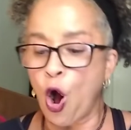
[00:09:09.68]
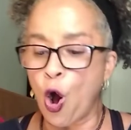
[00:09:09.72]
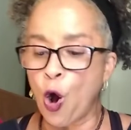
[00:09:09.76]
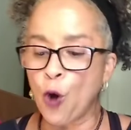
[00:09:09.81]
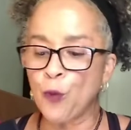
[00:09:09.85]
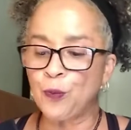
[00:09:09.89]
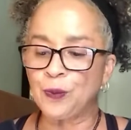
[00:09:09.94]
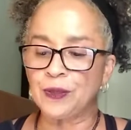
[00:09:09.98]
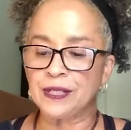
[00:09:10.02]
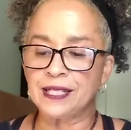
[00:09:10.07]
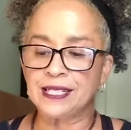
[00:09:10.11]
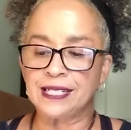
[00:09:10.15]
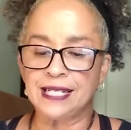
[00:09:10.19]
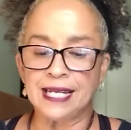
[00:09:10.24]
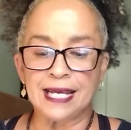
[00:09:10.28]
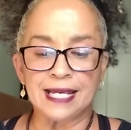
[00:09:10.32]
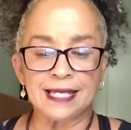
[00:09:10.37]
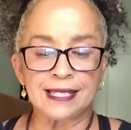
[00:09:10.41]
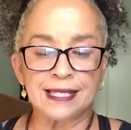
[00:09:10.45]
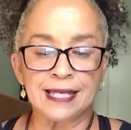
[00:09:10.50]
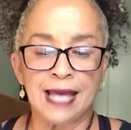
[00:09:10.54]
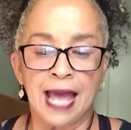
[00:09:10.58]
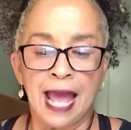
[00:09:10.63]

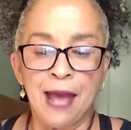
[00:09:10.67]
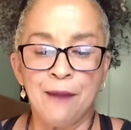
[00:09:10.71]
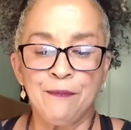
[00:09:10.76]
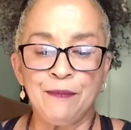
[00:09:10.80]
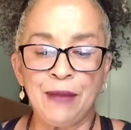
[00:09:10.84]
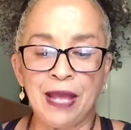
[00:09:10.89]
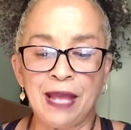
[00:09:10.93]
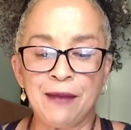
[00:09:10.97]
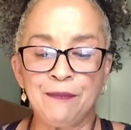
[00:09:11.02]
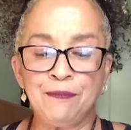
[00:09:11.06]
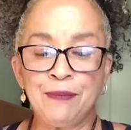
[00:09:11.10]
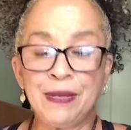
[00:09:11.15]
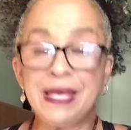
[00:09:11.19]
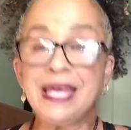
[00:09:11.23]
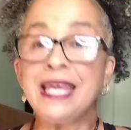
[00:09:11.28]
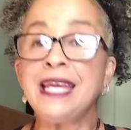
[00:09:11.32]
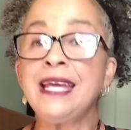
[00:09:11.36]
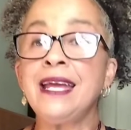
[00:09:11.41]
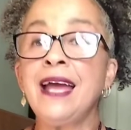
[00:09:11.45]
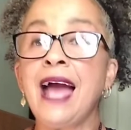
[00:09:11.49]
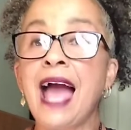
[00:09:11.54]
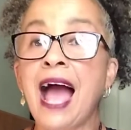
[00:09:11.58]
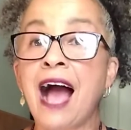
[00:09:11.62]
hopelessness may
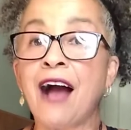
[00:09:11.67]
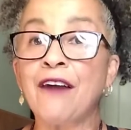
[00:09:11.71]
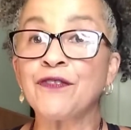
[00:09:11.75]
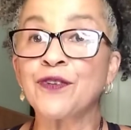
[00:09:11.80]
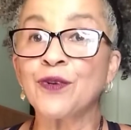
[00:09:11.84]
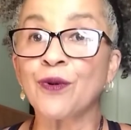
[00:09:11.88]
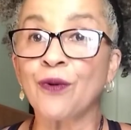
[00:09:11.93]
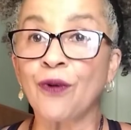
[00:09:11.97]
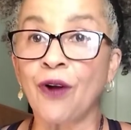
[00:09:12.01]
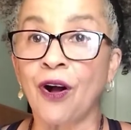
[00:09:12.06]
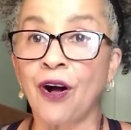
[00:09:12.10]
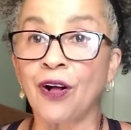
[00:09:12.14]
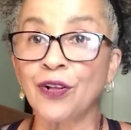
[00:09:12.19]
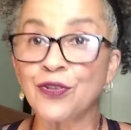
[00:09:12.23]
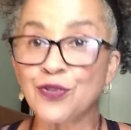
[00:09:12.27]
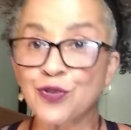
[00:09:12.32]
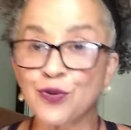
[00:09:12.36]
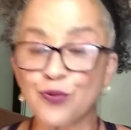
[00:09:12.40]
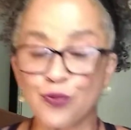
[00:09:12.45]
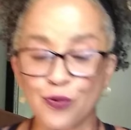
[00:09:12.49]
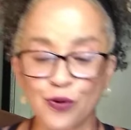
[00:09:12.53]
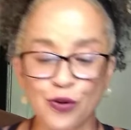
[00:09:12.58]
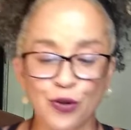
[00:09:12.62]
be, after all,
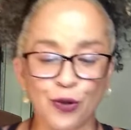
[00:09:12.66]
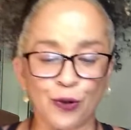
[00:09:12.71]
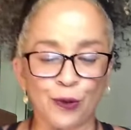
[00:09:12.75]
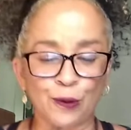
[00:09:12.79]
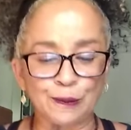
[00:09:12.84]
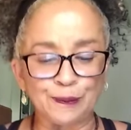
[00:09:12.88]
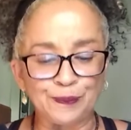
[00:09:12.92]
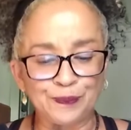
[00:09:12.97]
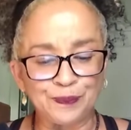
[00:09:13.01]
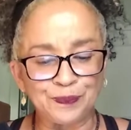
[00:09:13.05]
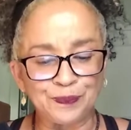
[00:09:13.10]
true.